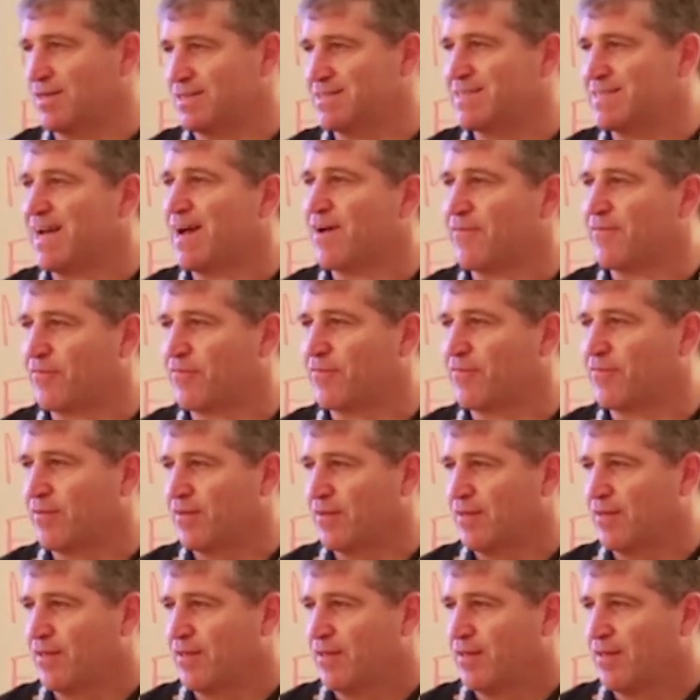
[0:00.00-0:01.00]
are tough
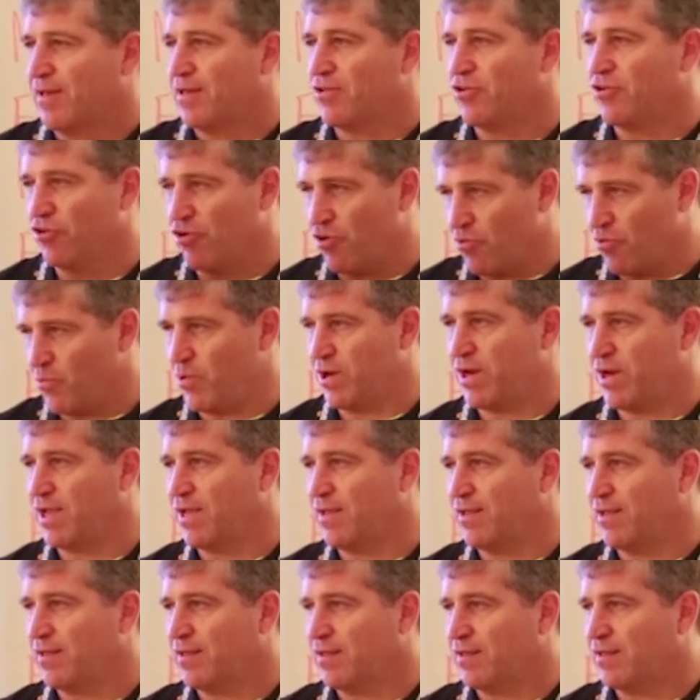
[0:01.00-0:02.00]
and you're not
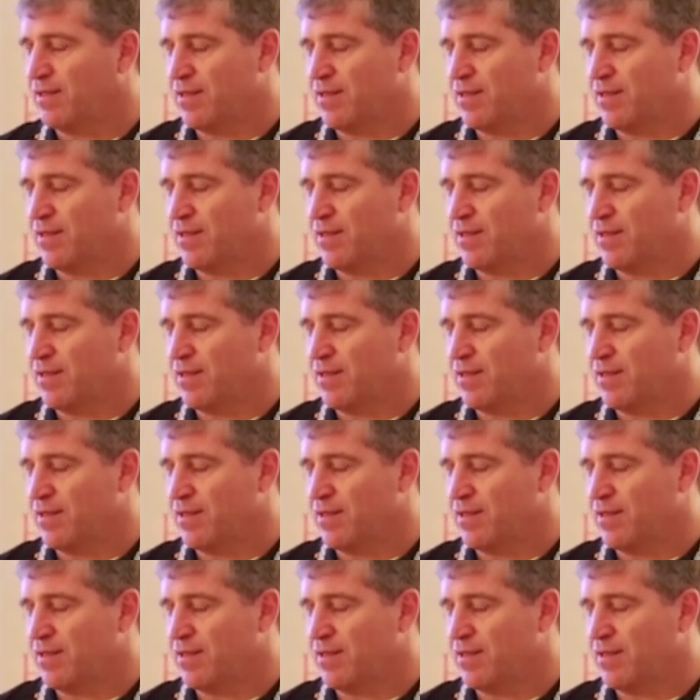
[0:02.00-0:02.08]
winning